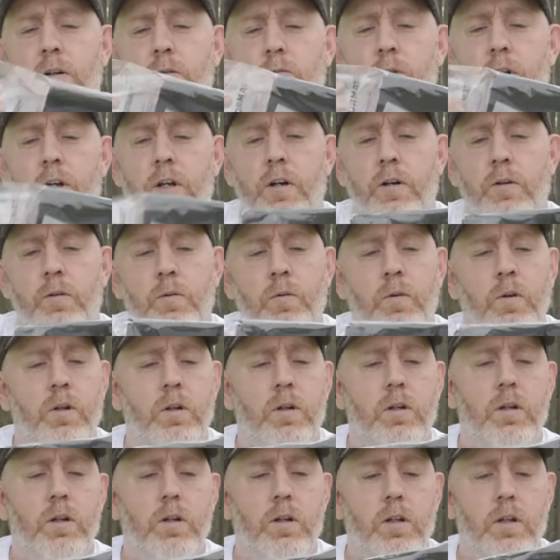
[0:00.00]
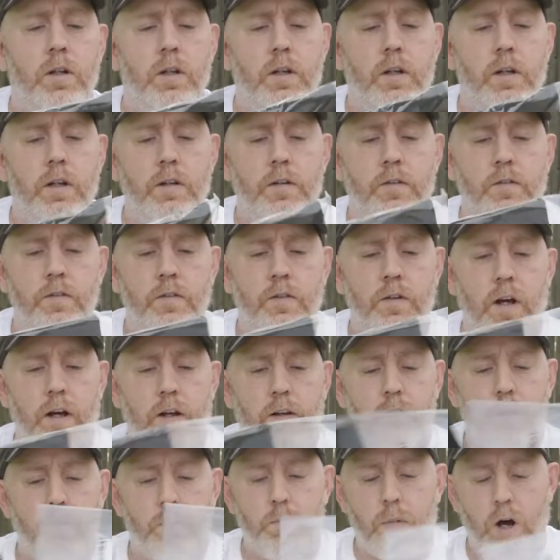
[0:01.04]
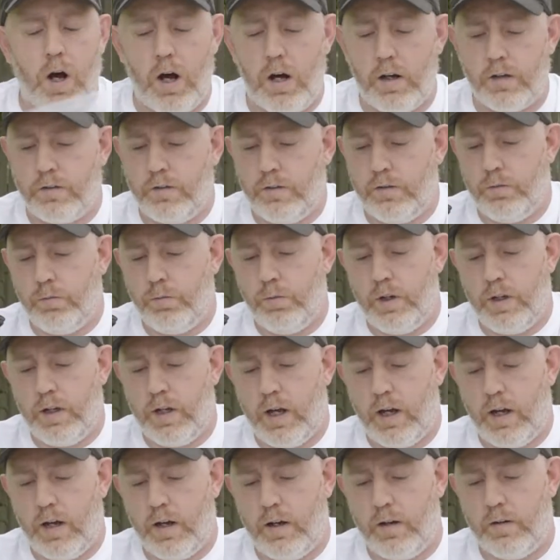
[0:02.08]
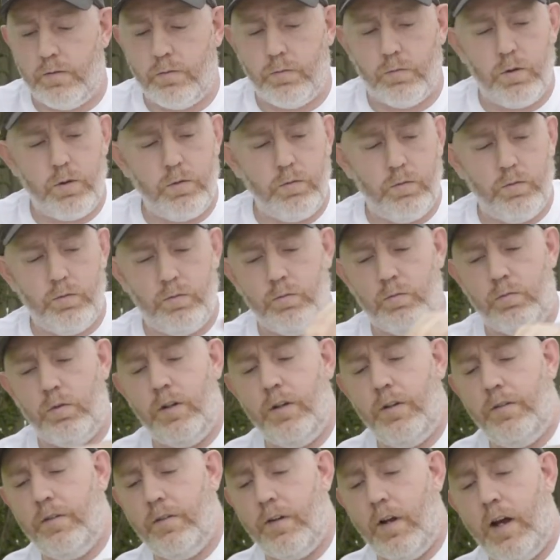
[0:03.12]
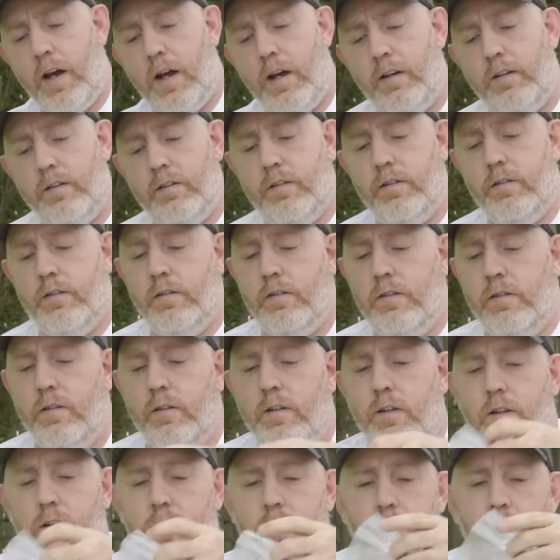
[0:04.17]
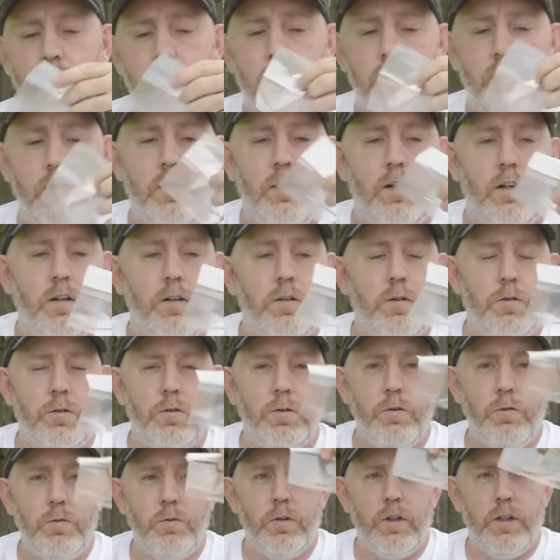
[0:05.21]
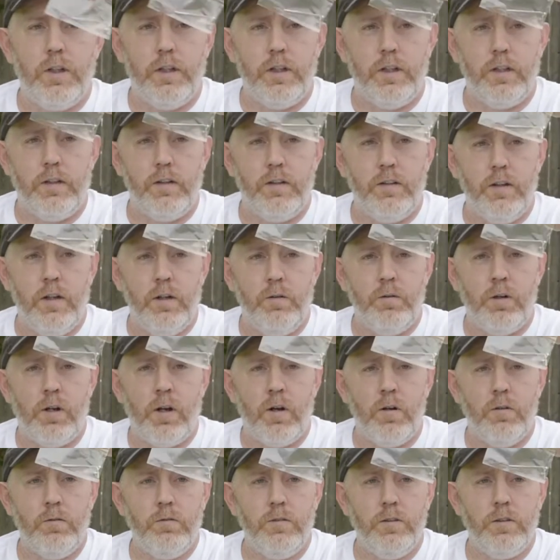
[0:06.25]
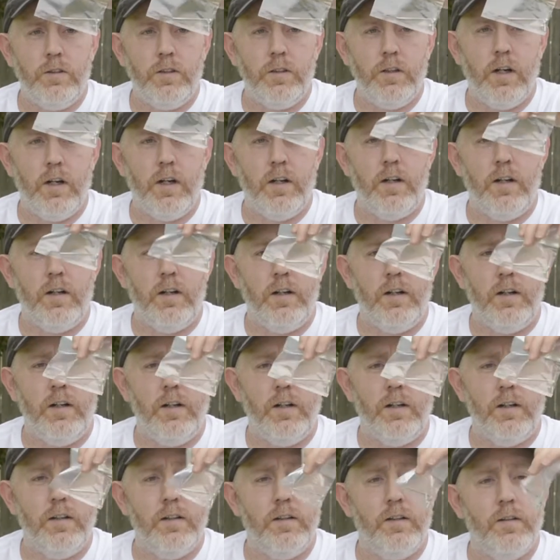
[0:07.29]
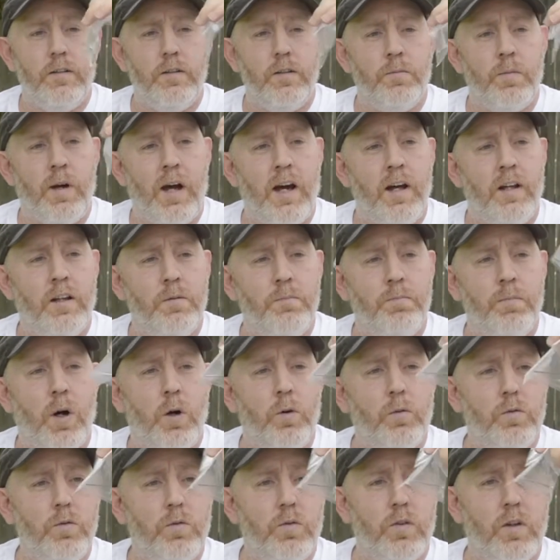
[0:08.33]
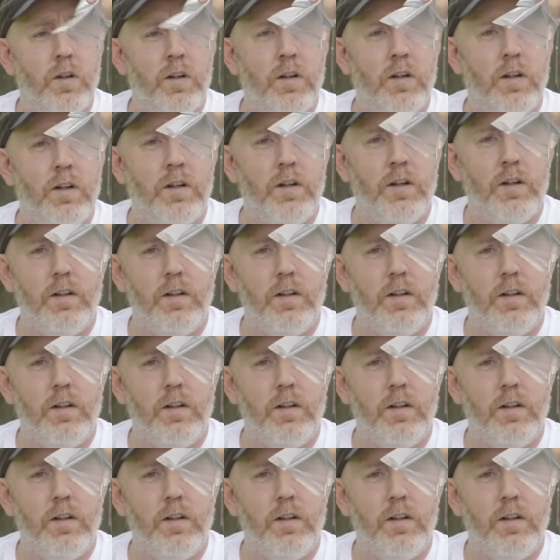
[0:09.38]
here we go. Inside the box we have, what is that? A little toolkit. There we go. Got some Allen bolts and a